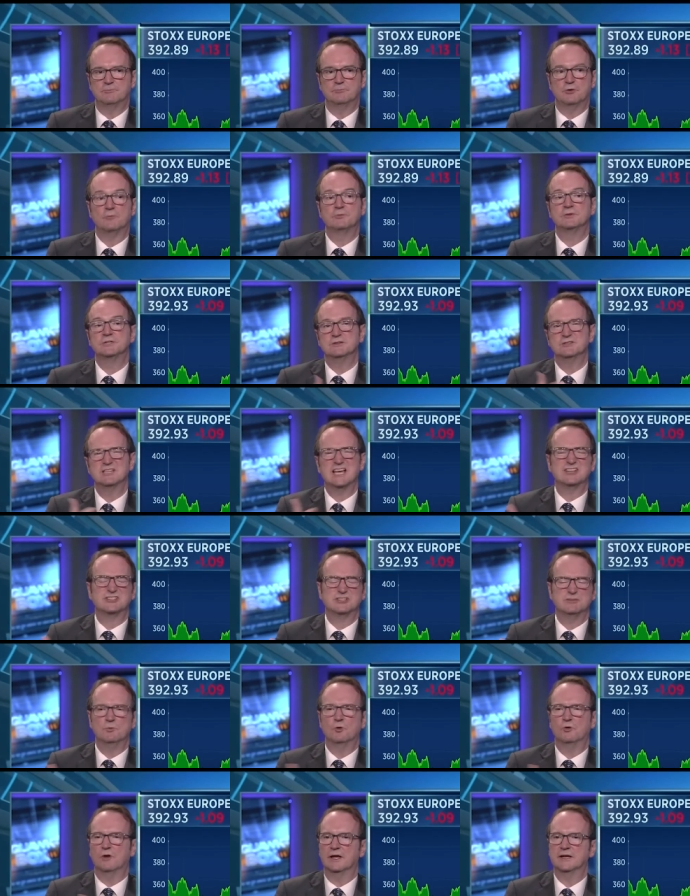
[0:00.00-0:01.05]
property. It was actually
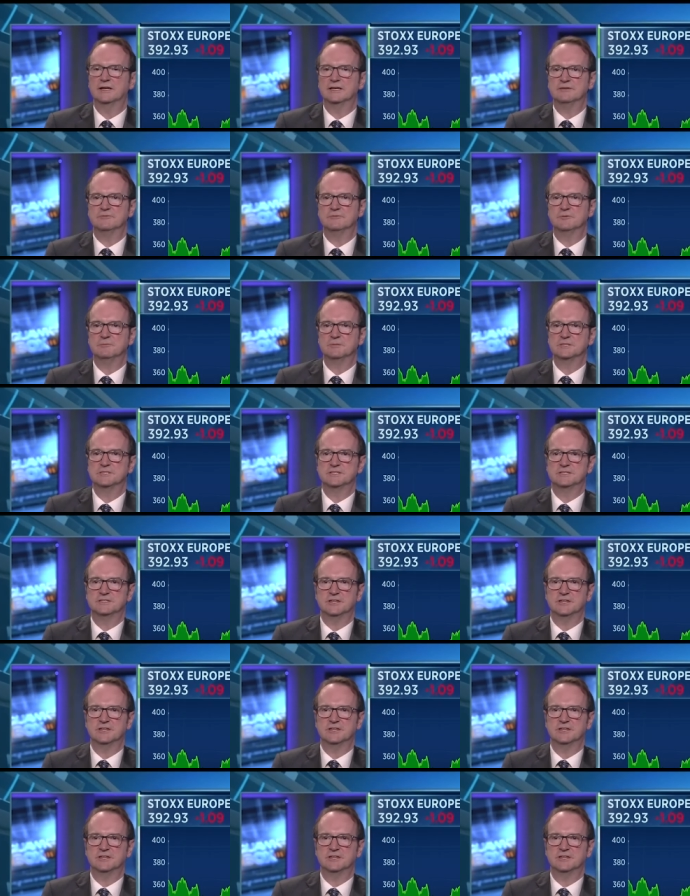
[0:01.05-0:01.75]
more likely that Mr.